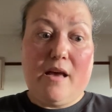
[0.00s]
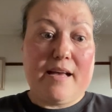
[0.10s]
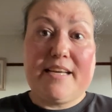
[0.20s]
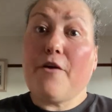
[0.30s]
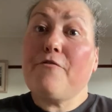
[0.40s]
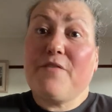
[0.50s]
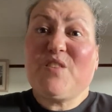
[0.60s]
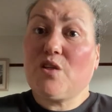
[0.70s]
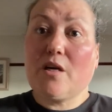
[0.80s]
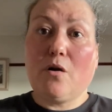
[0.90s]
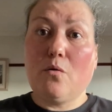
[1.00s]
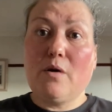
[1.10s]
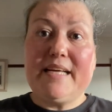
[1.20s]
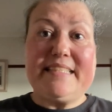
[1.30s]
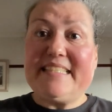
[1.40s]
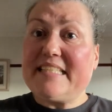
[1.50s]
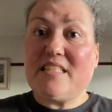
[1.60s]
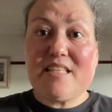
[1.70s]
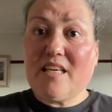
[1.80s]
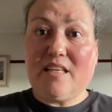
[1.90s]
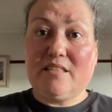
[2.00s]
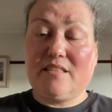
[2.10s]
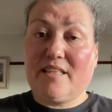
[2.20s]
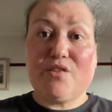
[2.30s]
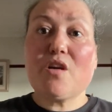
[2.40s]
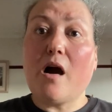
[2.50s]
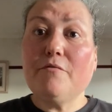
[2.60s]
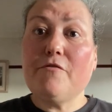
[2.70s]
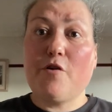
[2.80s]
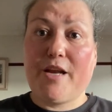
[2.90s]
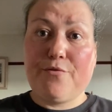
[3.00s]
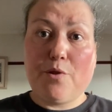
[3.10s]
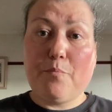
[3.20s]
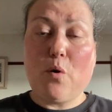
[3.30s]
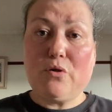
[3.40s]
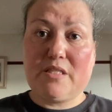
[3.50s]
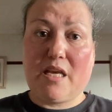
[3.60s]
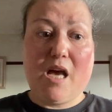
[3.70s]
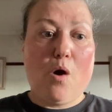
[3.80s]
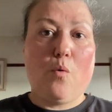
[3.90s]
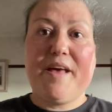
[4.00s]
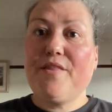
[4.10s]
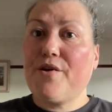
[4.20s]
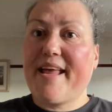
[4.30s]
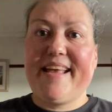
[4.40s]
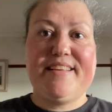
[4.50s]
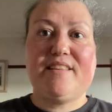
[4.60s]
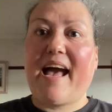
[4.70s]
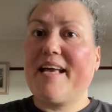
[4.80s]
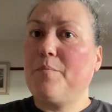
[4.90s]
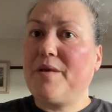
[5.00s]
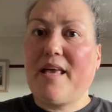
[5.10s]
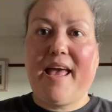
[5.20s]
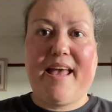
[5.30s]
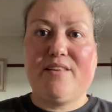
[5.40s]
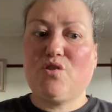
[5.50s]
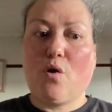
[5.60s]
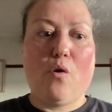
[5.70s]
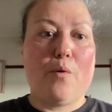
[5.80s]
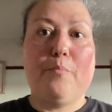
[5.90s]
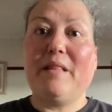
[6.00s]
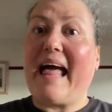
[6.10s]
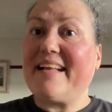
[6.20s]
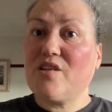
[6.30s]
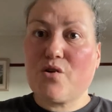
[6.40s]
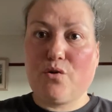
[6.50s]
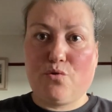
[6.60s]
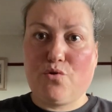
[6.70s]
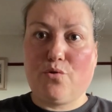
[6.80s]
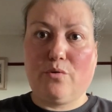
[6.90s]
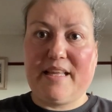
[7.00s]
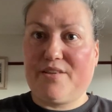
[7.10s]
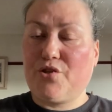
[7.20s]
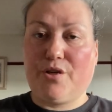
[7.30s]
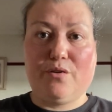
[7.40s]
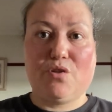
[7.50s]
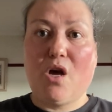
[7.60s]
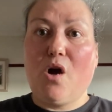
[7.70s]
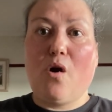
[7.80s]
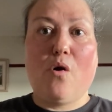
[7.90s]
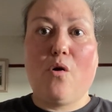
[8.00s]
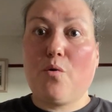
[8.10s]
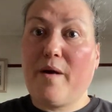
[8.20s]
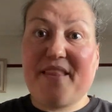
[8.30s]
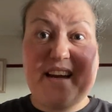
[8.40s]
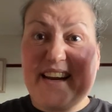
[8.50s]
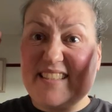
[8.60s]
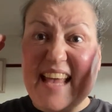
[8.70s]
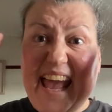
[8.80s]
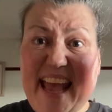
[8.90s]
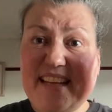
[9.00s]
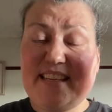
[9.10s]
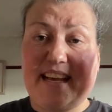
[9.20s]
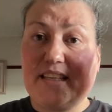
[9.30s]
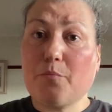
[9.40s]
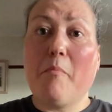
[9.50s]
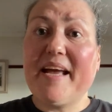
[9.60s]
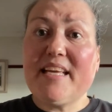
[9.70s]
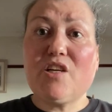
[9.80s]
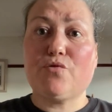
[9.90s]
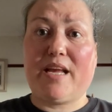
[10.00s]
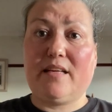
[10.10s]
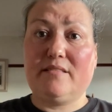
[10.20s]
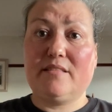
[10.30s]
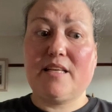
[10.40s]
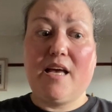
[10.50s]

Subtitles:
kind of physical disease, discomfort in the body, whether it is IBS or bladder control issues, or whether it's headaches, migraines,